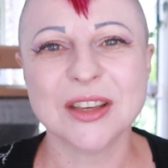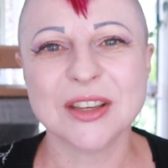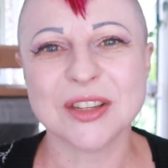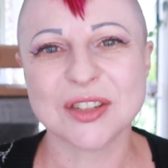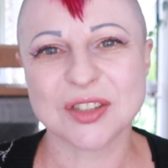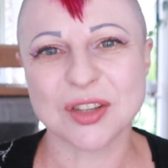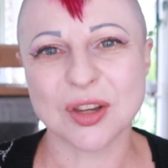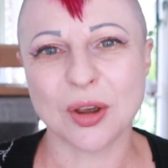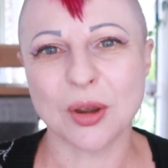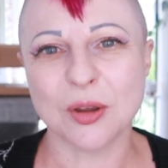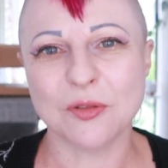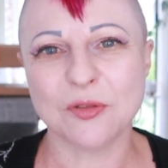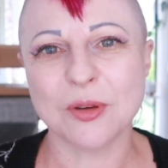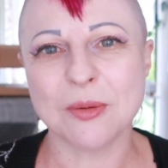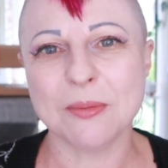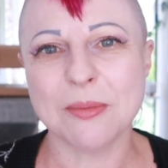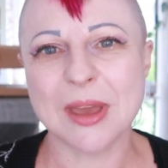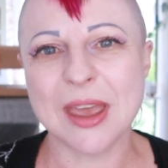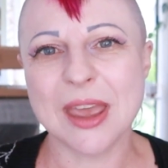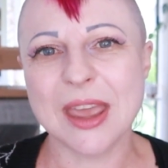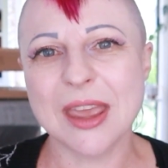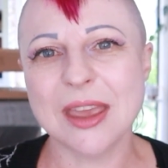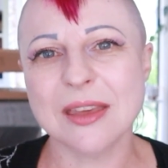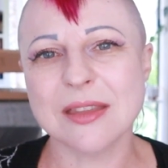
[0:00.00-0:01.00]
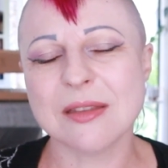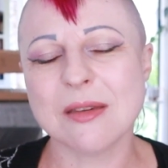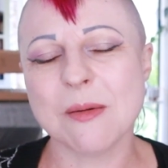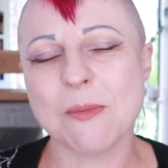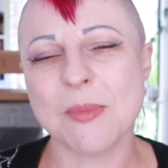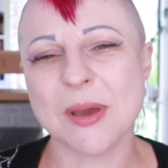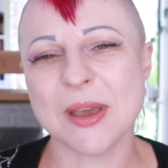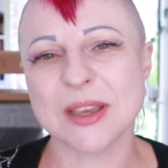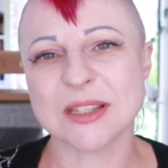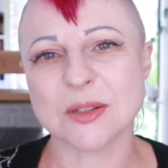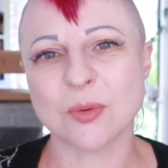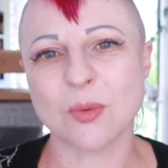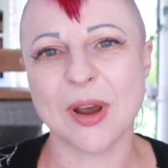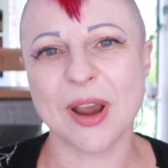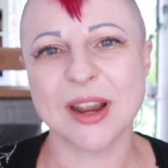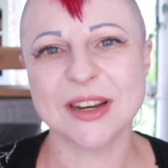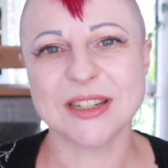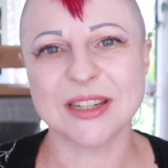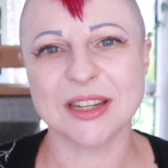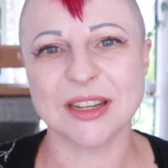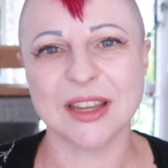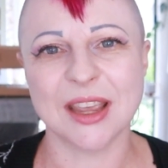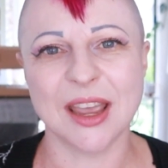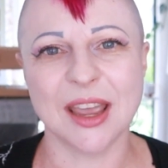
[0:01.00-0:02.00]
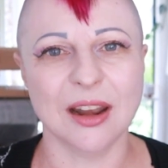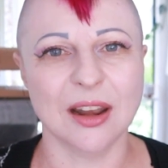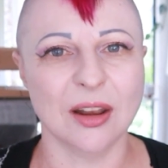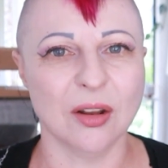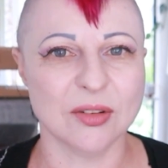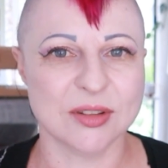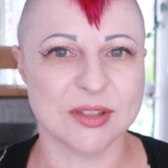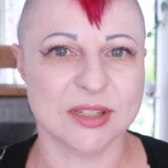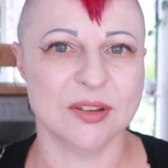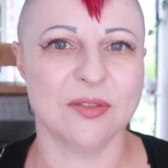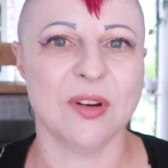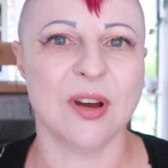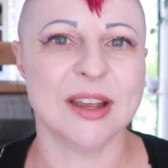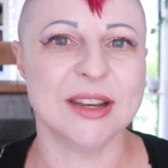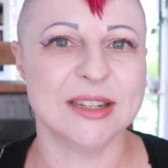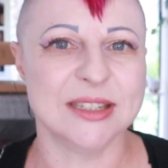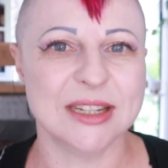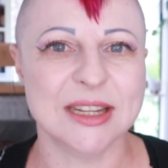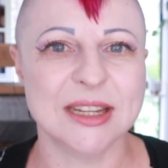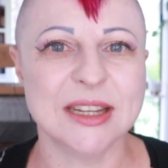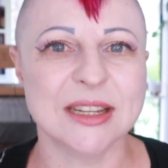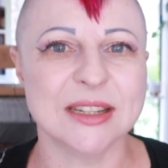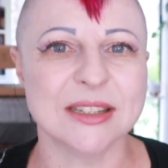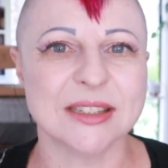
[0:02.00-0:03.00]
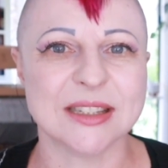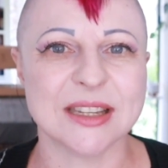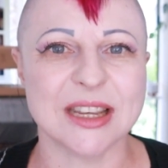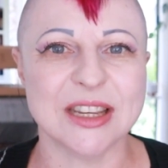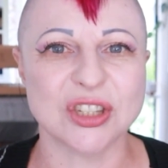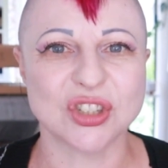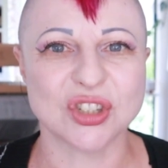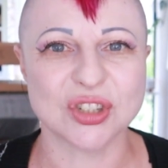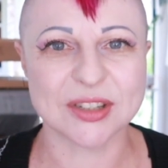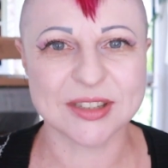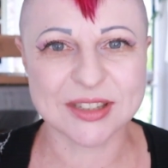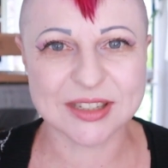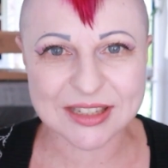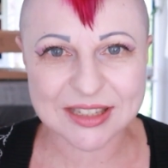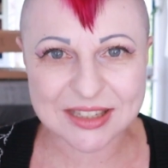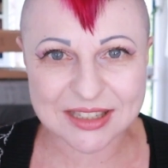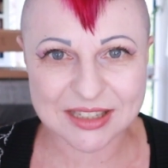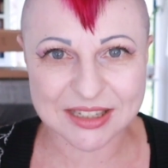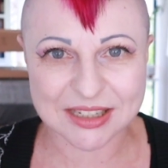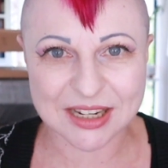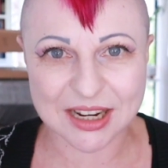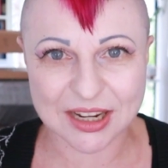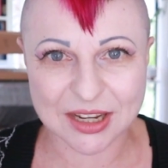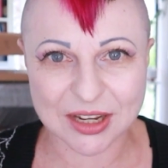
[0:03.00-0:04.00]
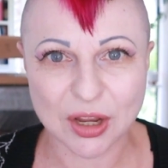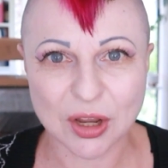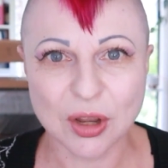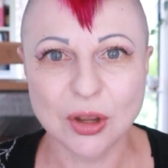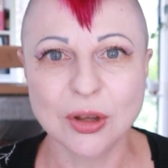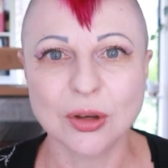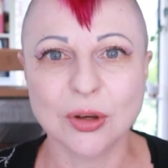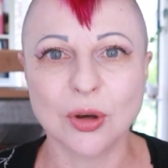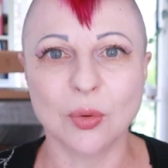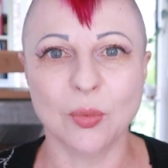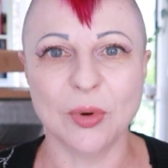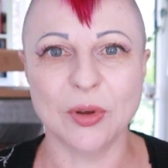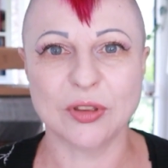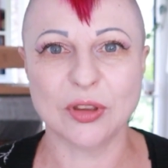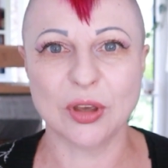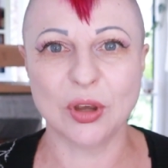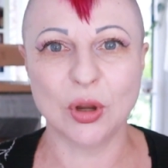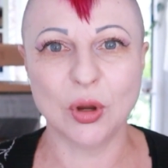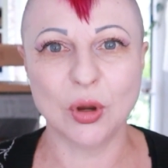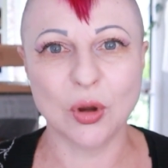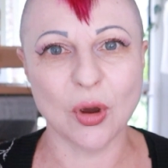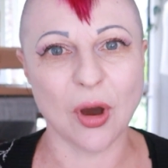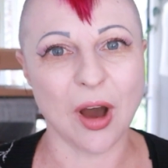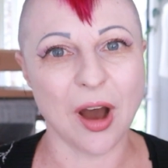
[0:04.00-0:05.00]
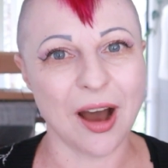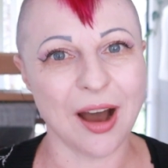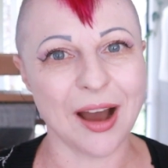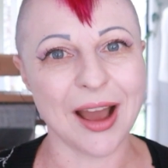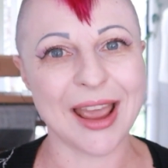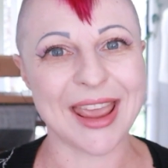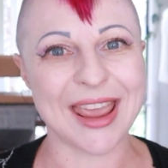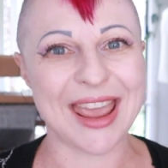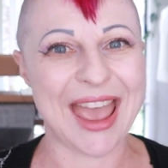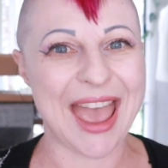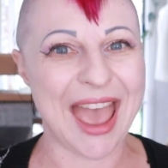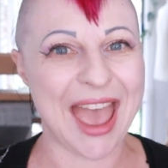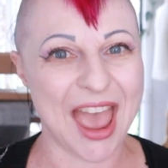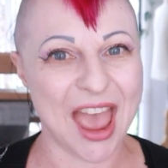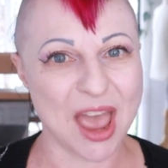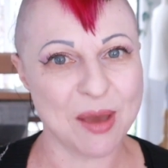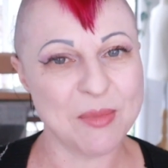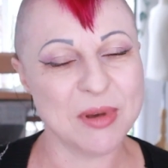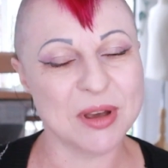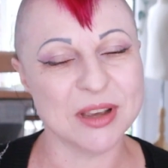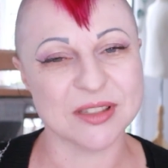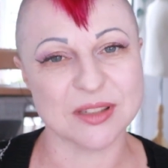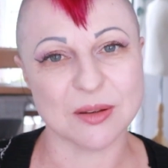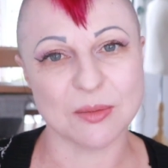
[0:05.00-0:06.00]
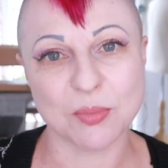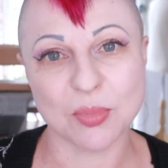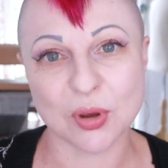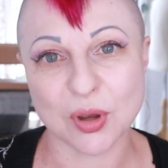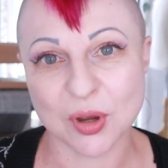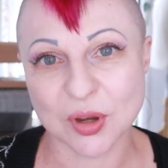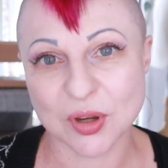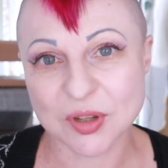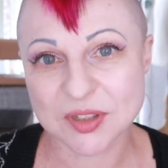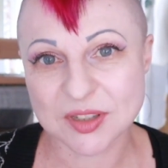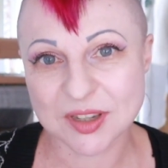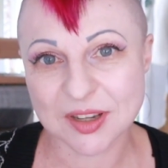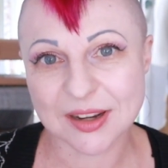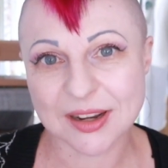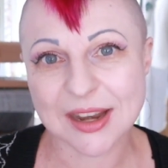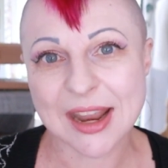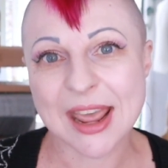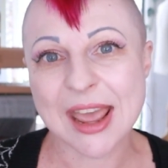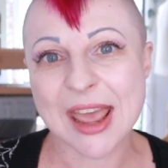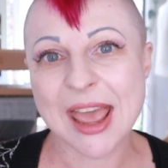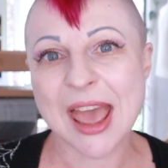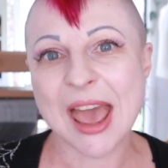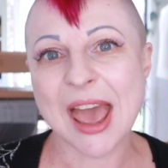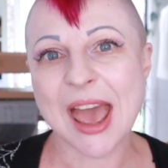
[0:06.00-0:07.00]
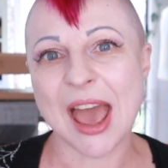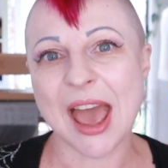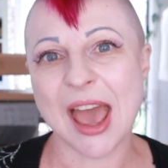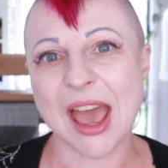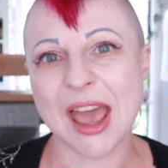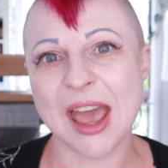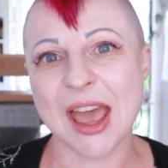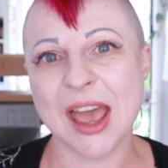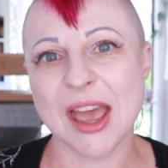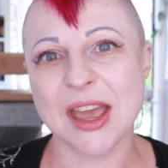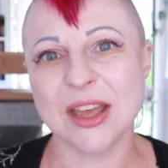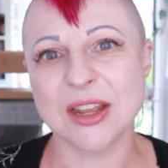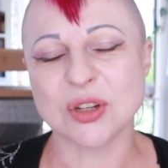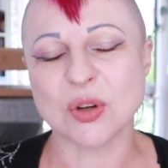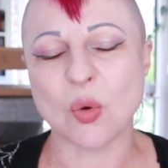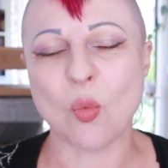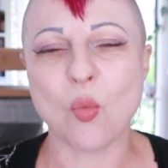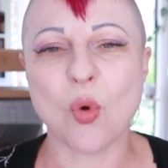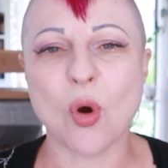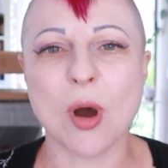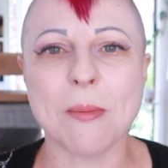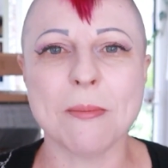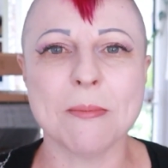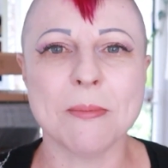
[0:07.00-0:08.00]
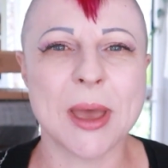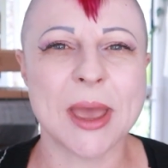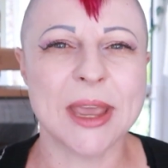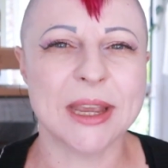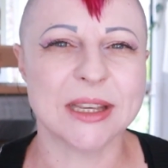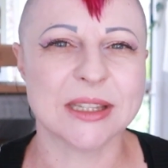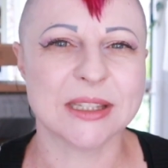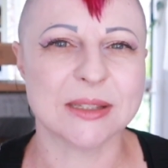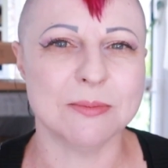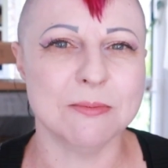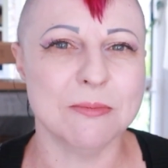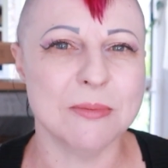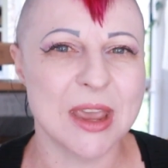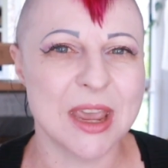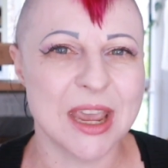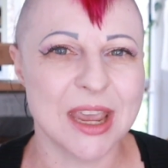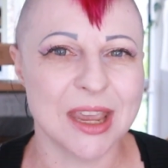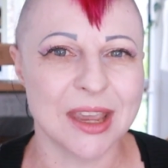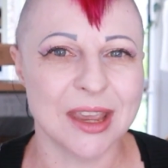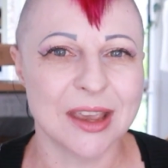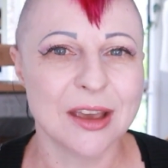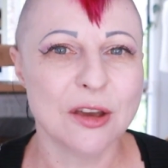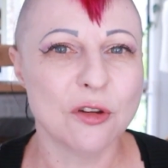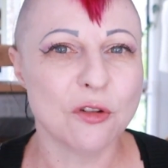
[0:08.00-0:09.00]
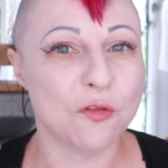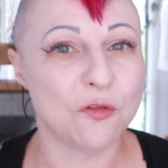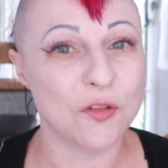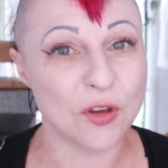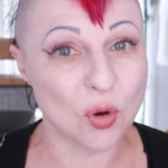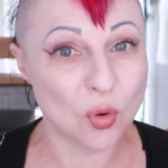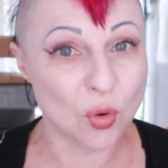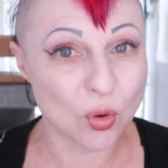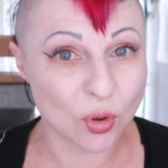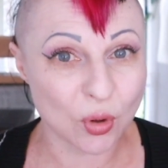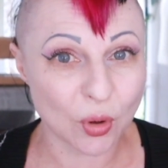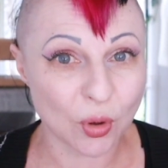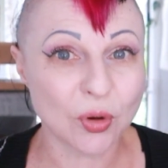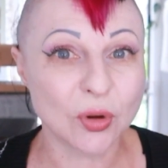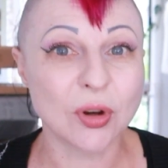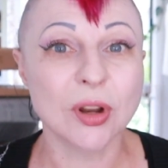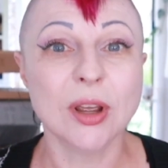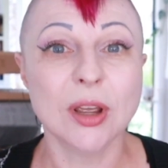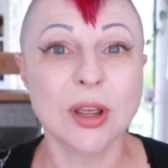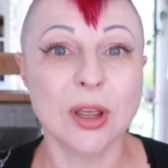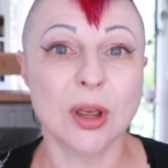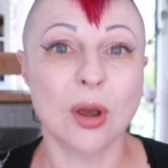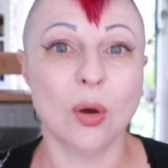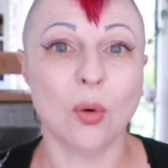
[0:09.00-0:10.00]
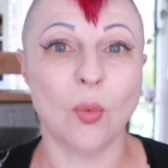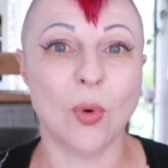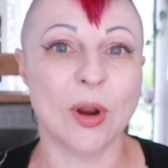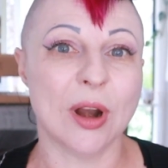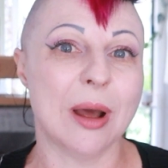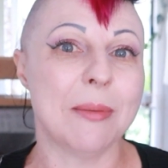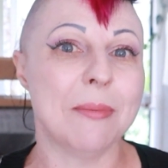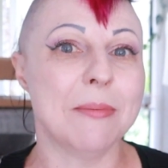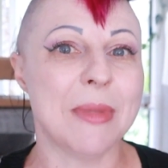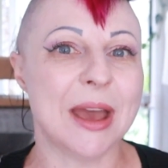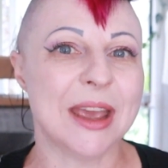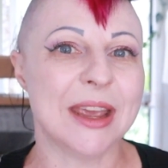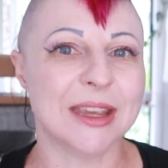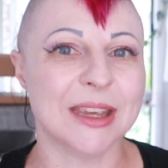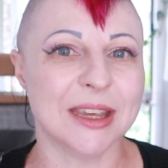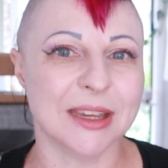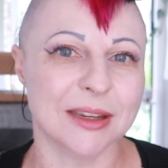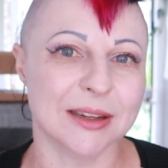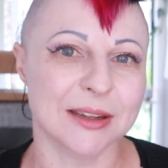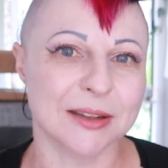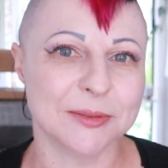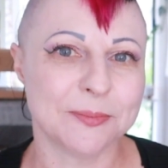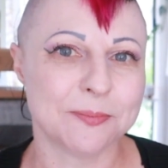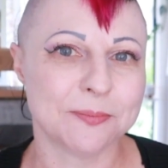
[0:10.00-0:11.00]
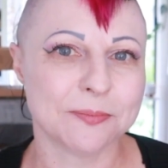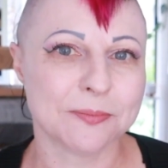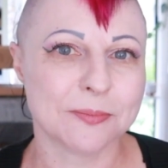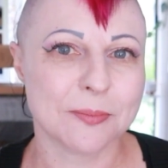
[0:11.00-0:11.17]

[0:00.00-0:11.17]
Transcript: So for me, the best way to get lots of ideas is just to stick with who I am as a person and what makes me feel good when I'm making it.